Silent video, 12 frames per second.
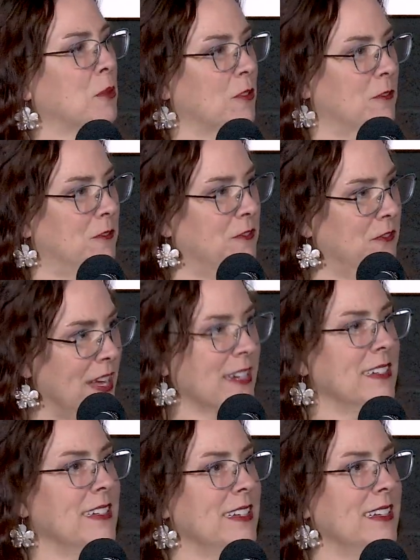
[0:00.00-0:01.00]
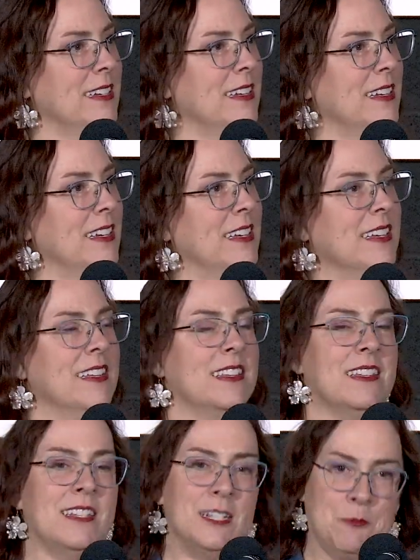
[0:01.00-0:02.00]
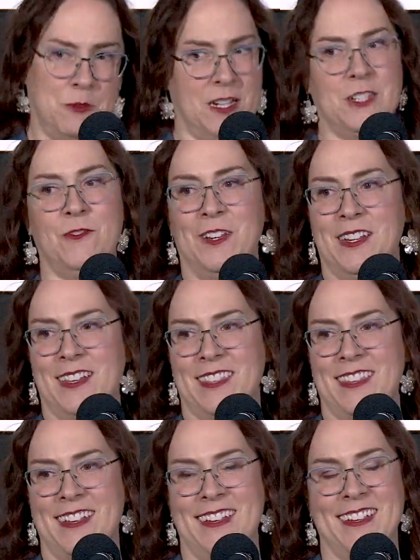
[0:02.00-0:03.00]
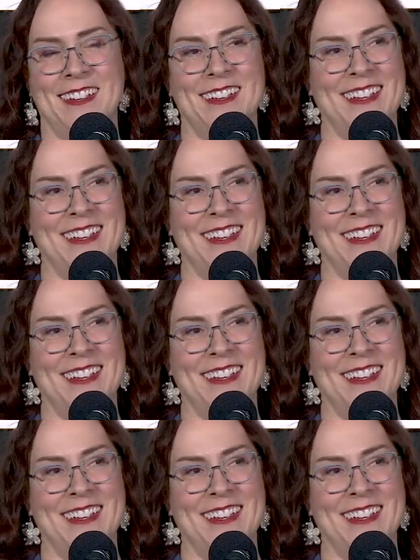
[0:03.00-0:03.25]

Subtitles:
perfected this breastfeeding thing.